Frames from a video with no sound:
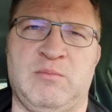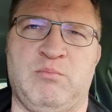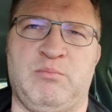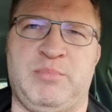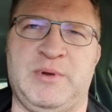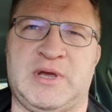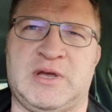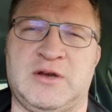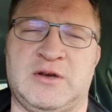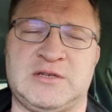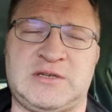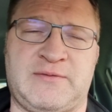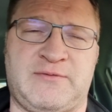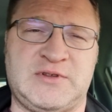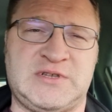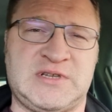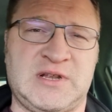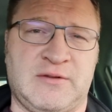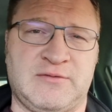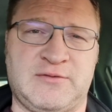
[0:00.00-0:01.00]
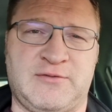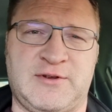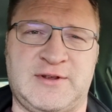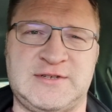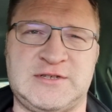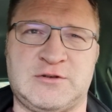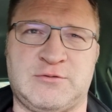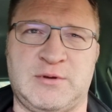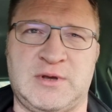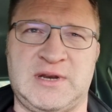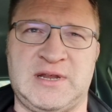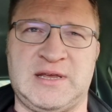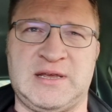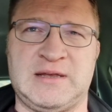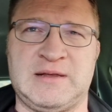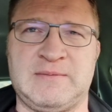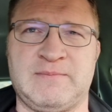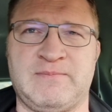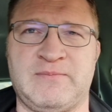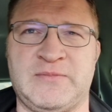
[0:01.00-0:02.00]
because if it's self-defense
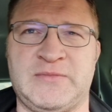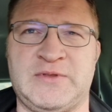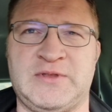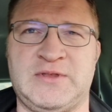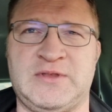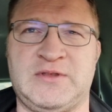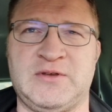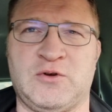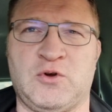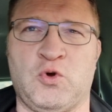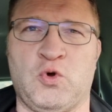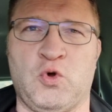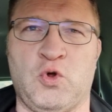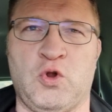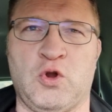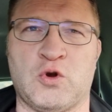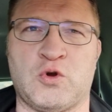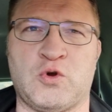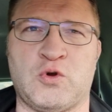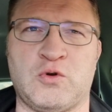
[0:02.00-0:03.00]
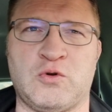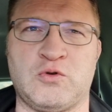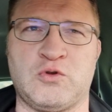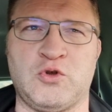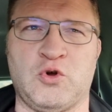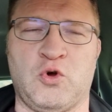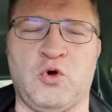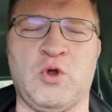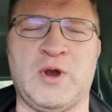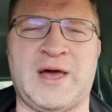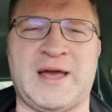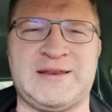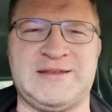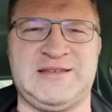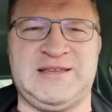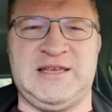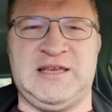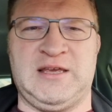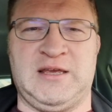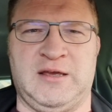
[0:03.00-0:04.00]
training, the whole
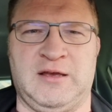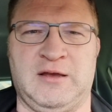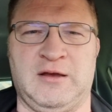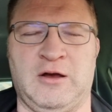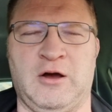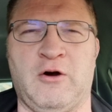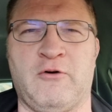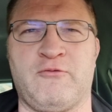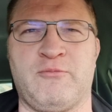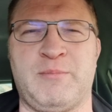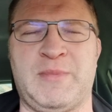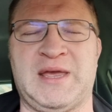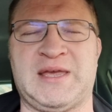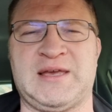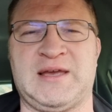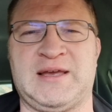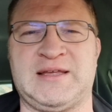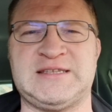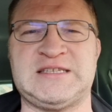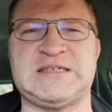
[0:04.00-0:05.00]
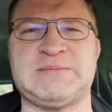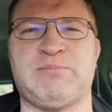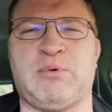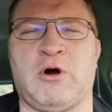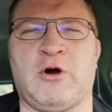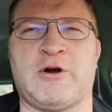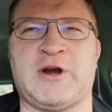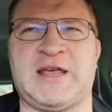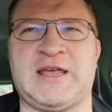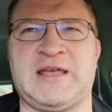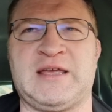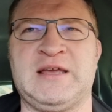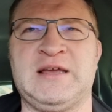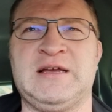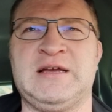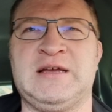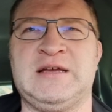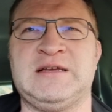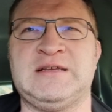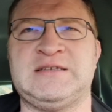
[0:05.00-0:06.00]
idea of making it sparring
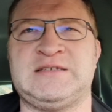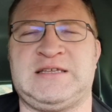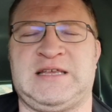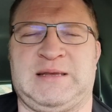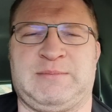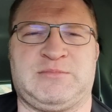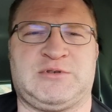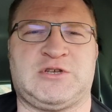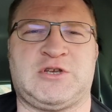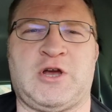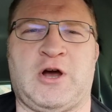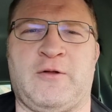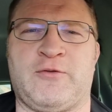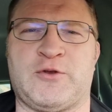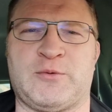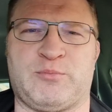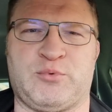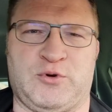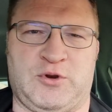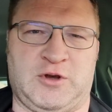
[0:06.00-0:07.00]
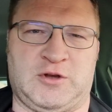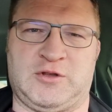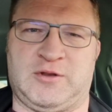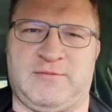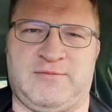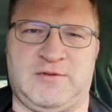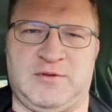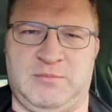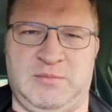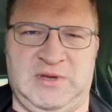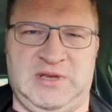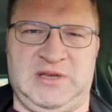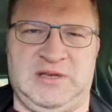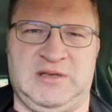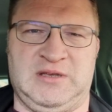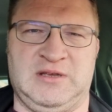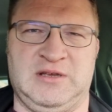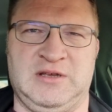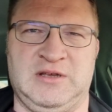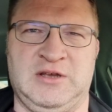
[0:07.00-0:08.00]
seems counterproductive to
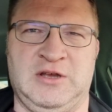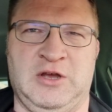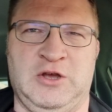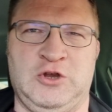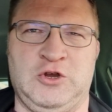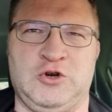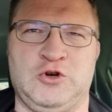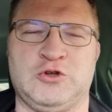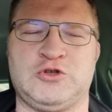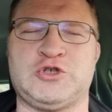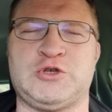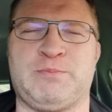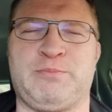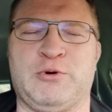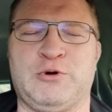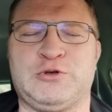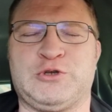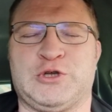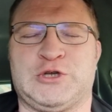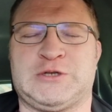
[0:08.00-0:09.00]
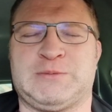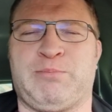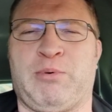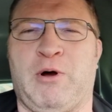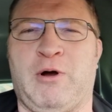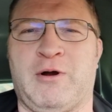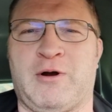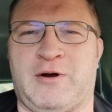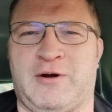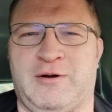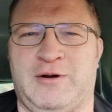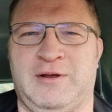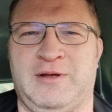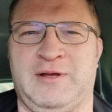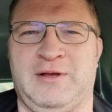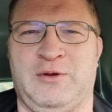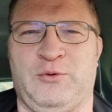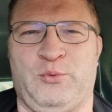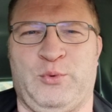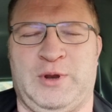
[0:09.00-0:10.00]
me. You're not supposed to spar
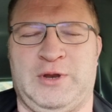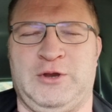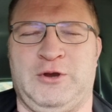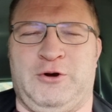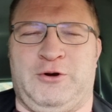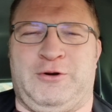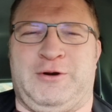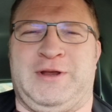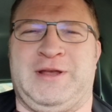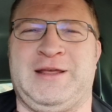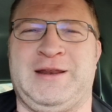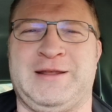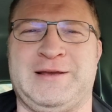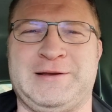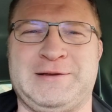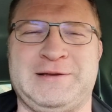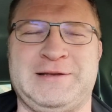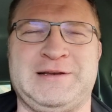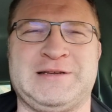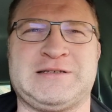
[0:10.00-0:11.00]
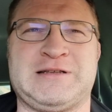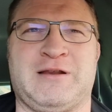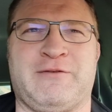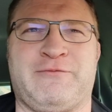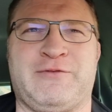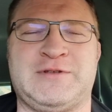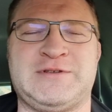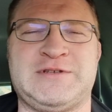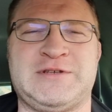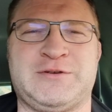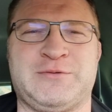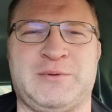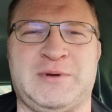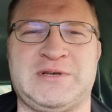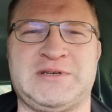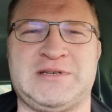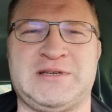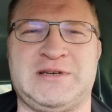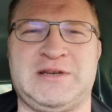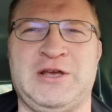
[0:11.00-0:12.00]
when you're in a self-defense
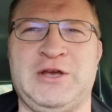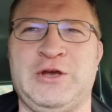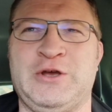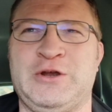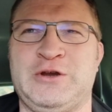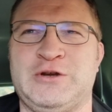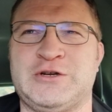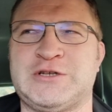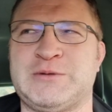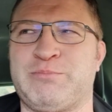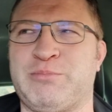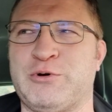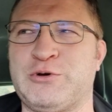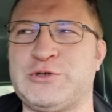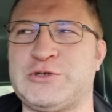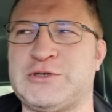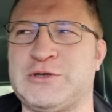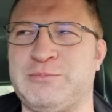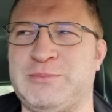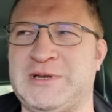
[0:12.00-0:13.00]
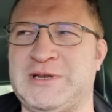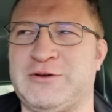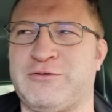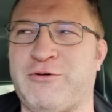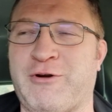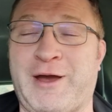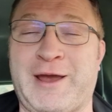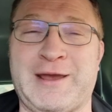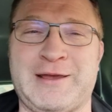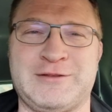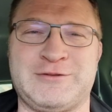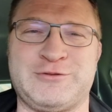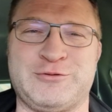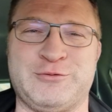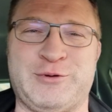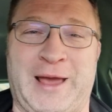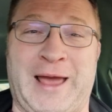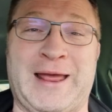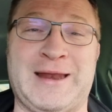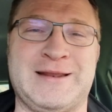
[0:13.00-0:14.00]
situation. You're supposed to be trying
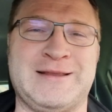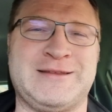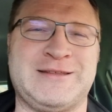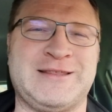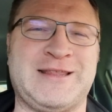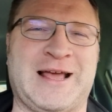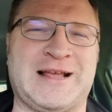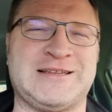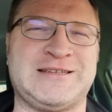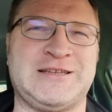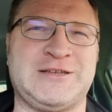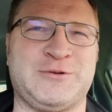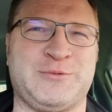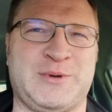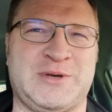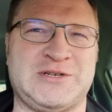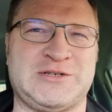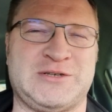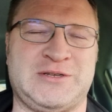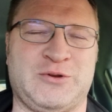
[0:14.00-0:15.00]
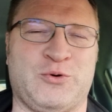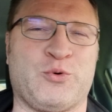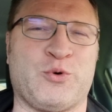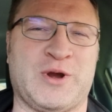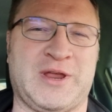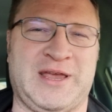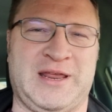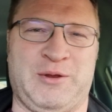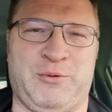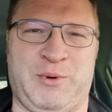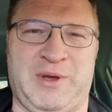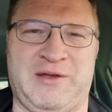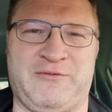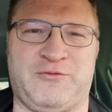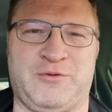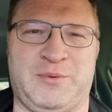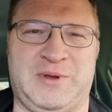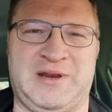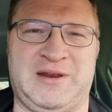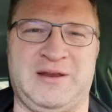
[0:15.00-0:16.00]
to end that situation or get away
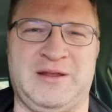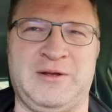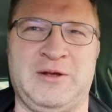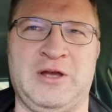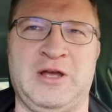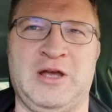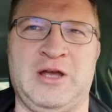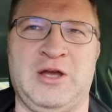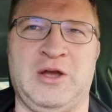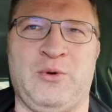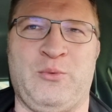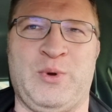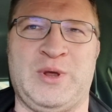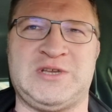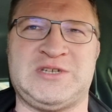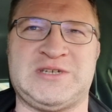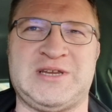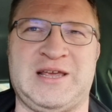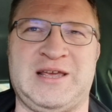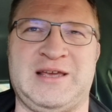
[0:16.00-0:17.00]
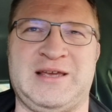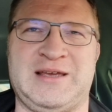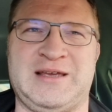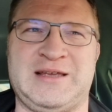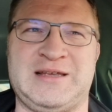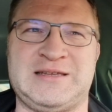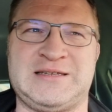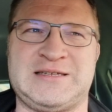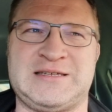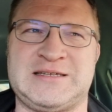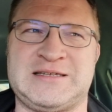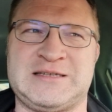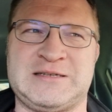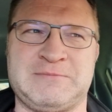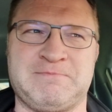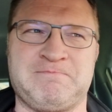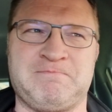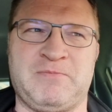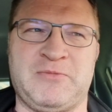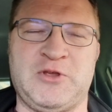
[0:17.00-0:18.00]
from it, which
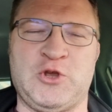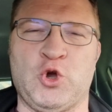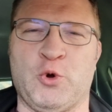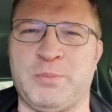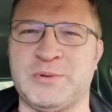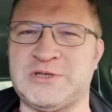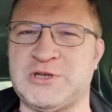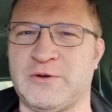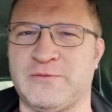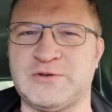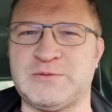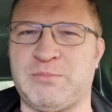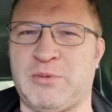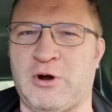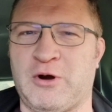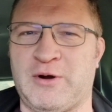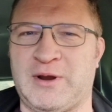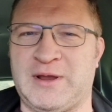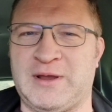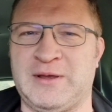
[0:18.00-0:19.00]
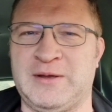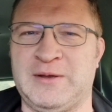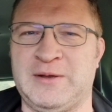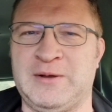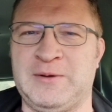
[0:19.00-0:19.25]
is the opposite of sparring.